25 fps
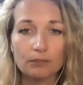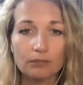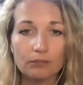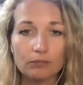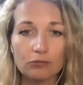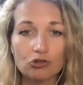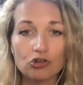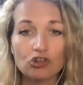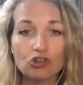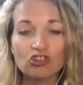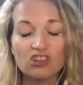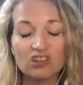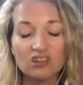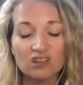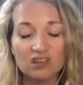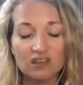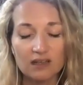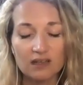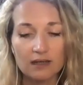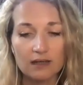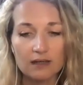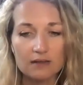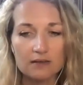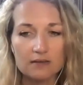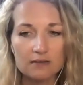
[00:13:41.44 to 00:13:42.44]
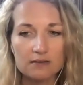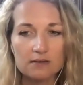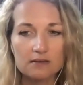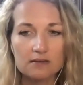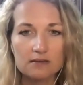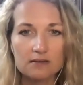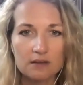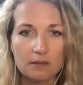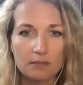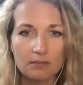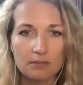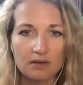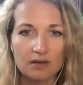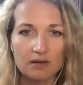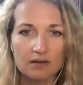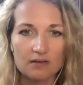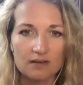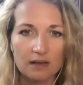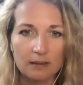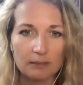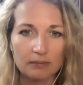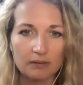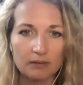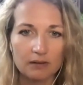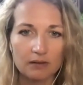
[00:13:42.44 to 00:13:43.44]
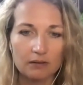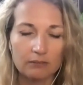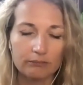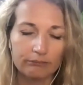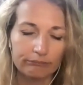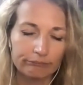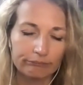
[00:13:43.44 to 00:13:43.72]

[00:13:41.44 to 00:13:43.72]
just in case something is happening.